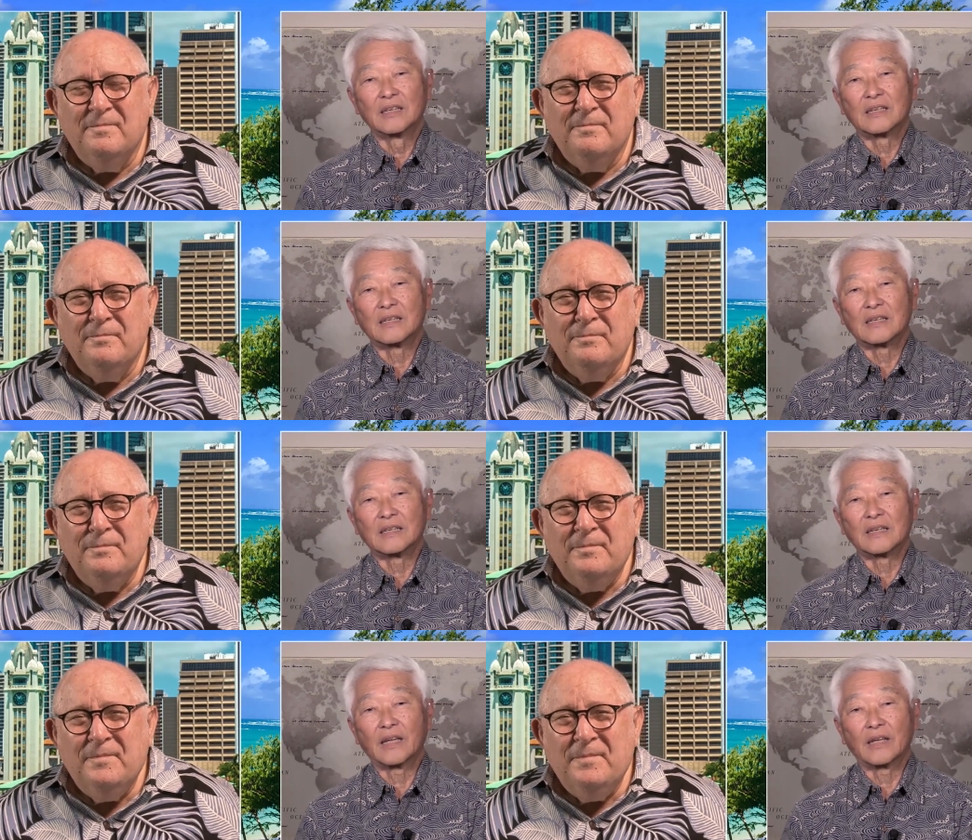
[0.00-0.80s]
Speaker 1: uh,
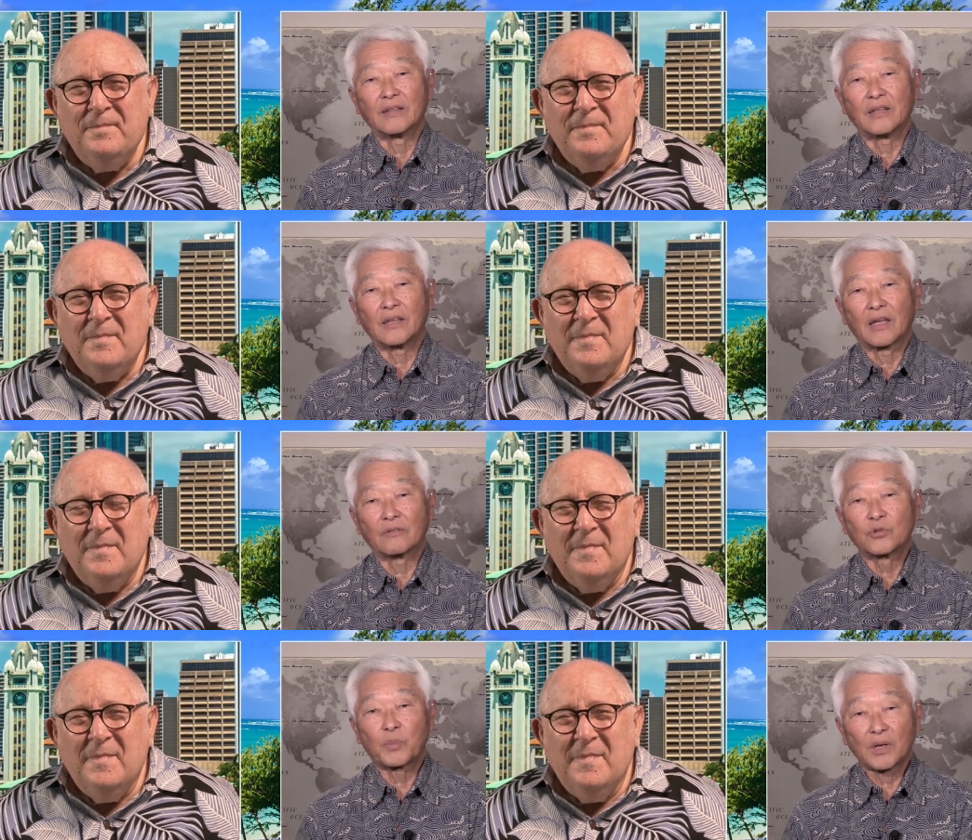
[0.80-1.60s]
and they have
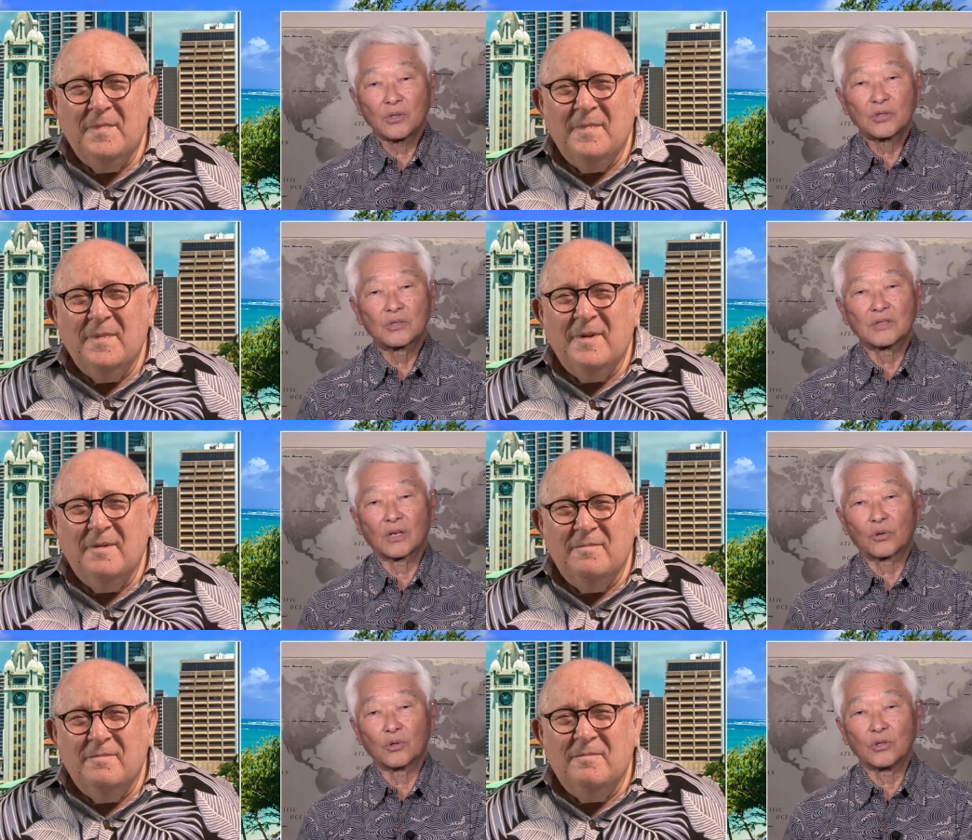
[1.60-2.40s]
space
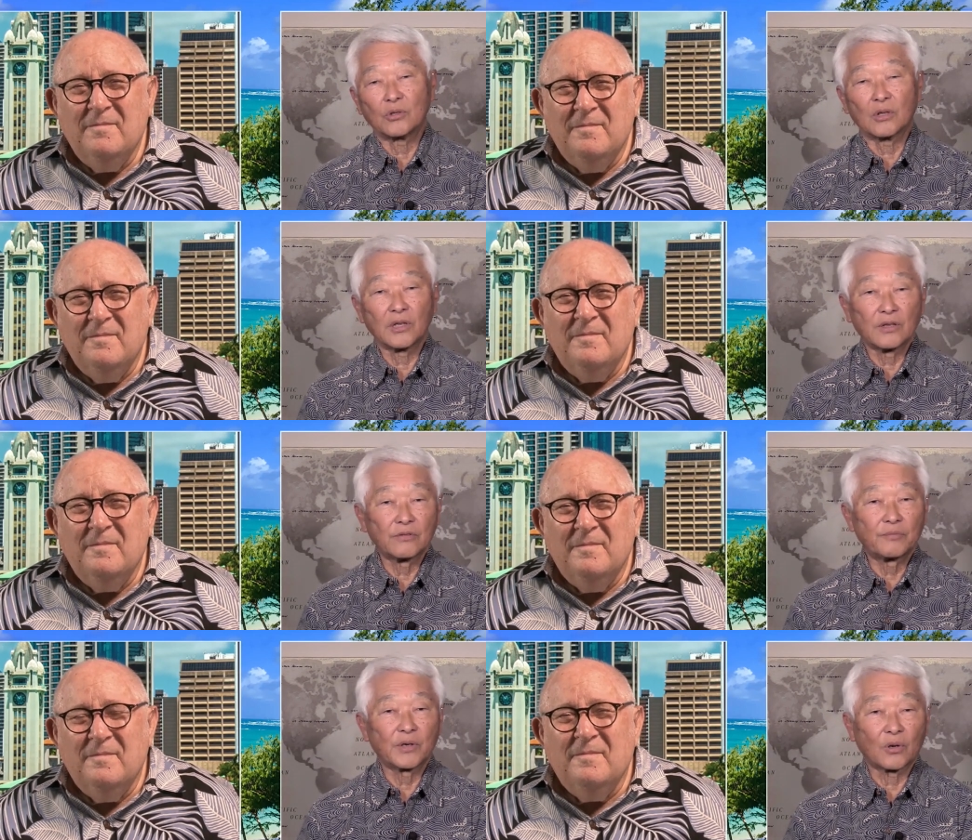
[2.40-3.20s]
not only to
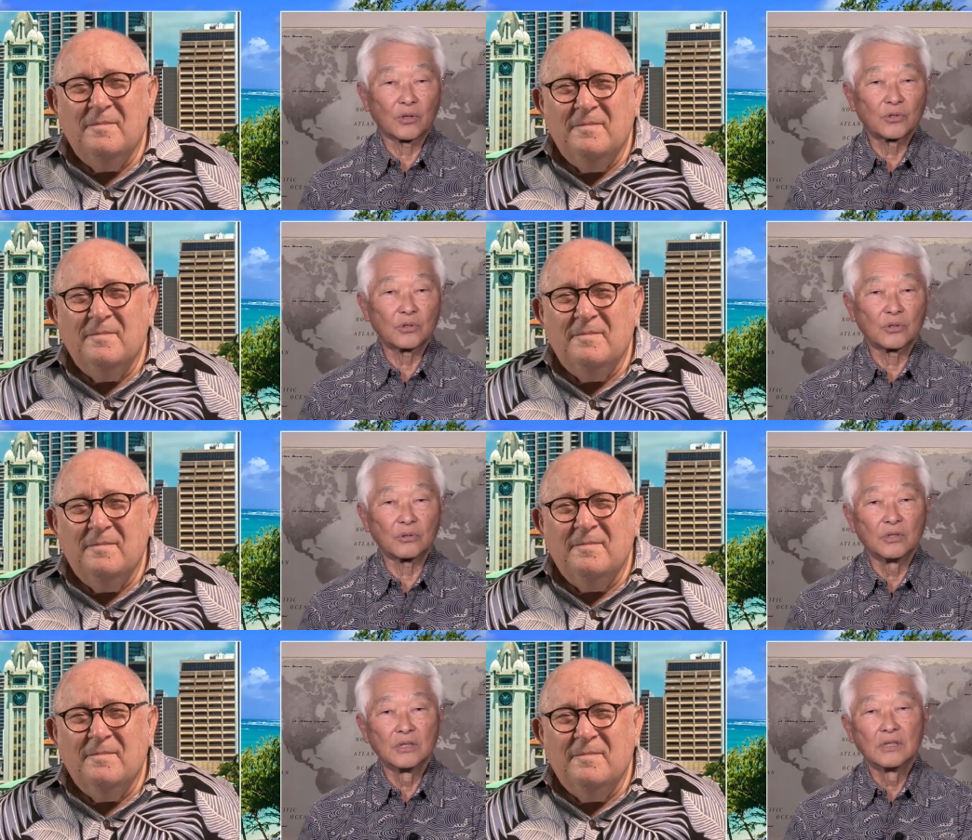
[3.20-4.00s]
live but also
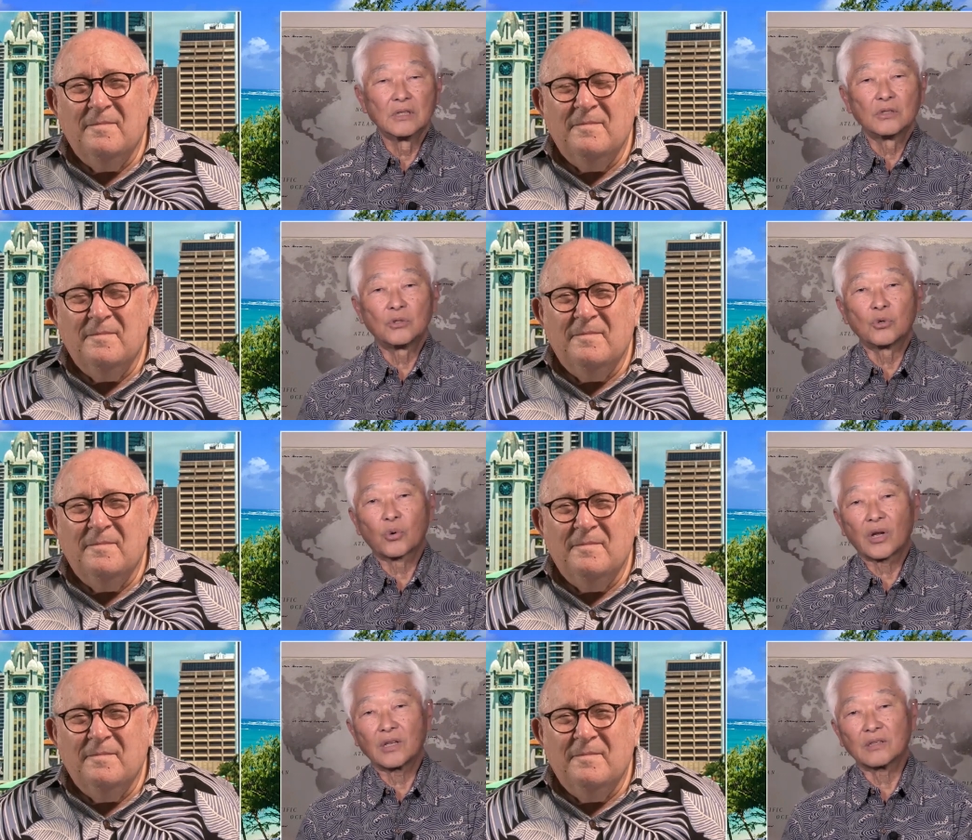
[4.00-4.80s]
to
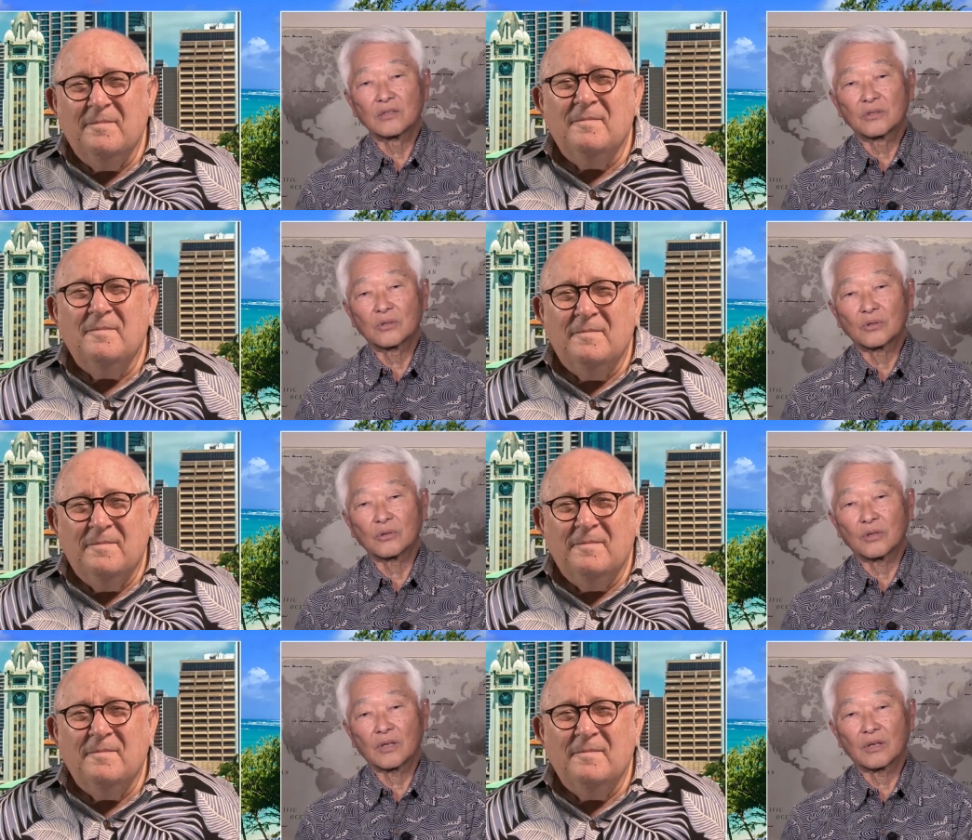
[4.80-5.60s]
create. So
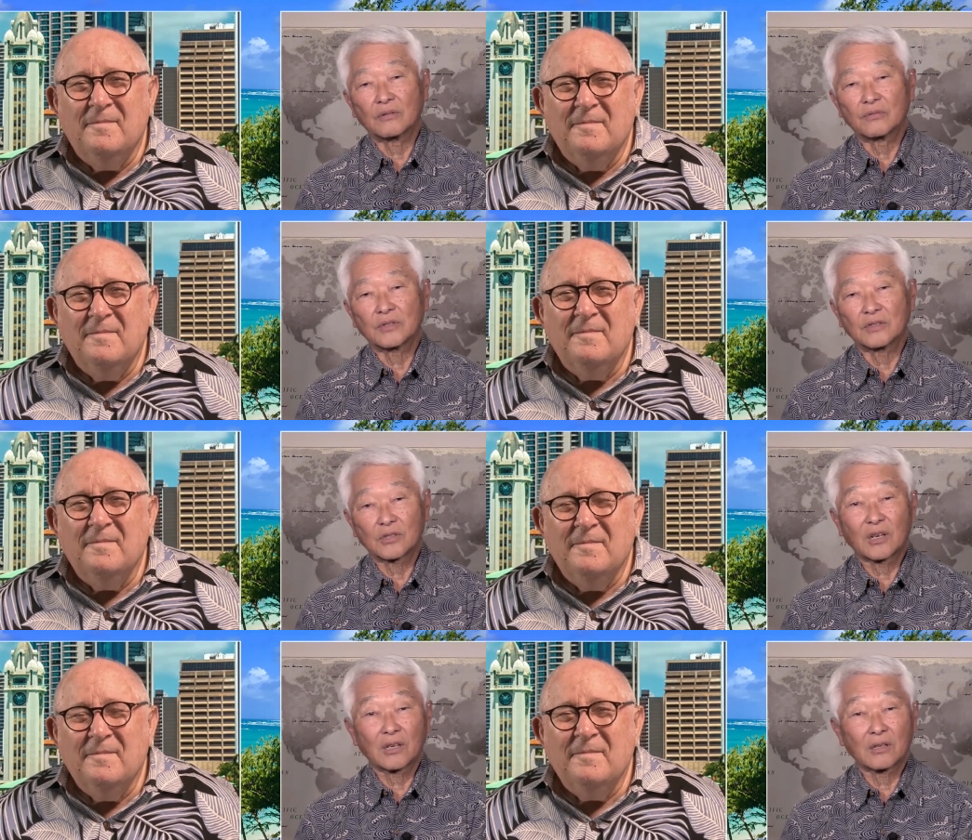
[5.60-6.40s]
they have, uh, it's
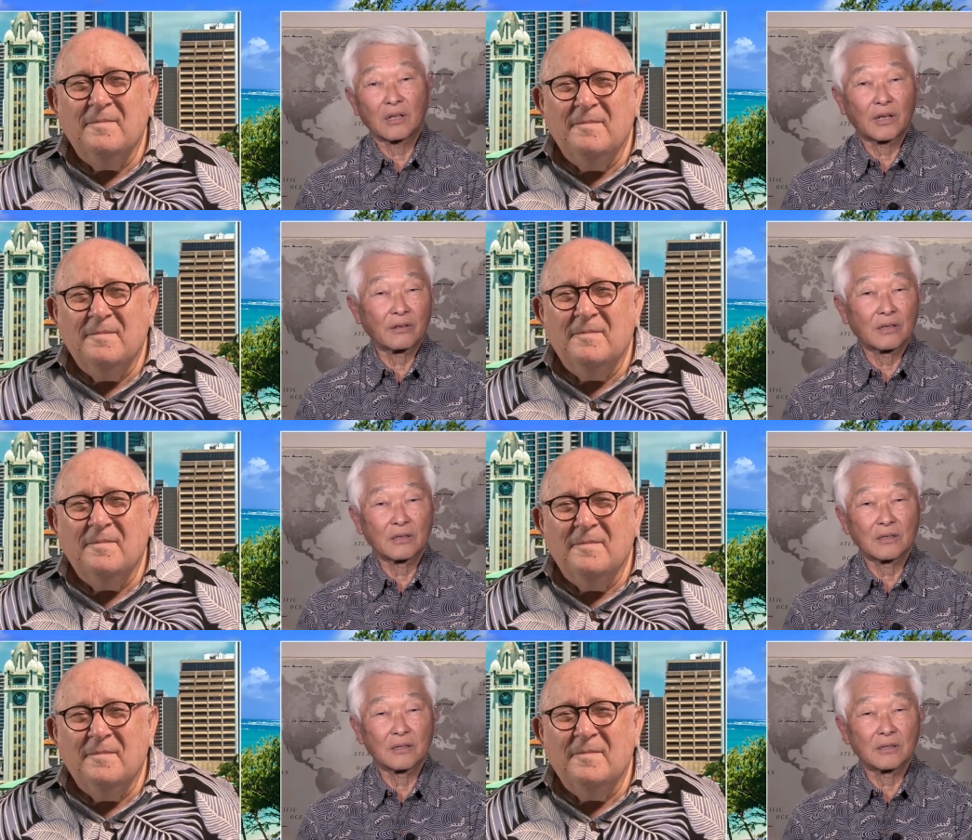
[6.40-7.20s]
kind of like
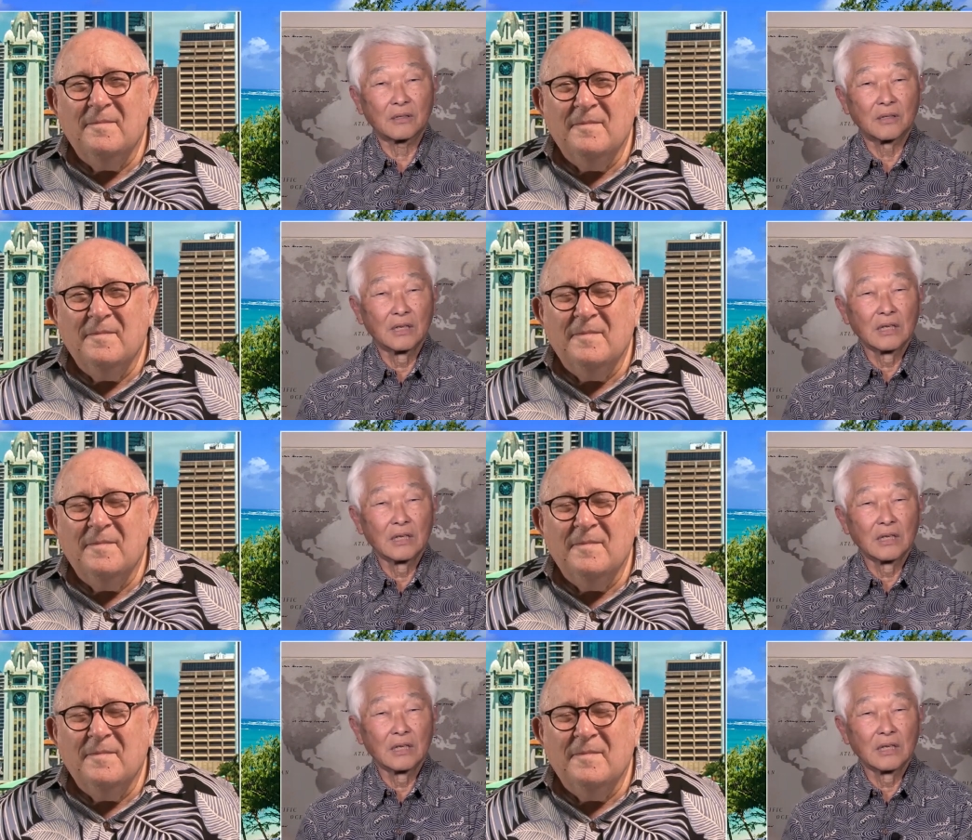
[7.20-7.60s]
a